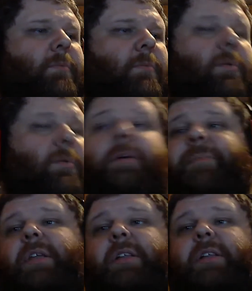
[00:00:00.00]
well,
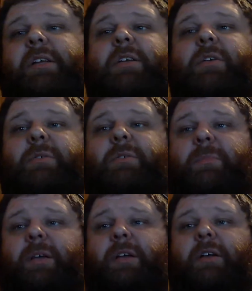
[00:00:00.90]
at least it used to
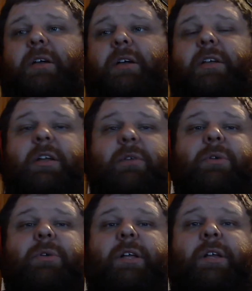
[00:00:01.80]
be, you didn't
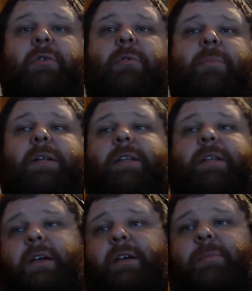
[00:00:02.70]
really know about the
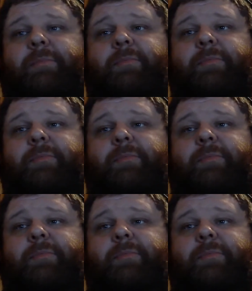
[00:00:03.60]
game.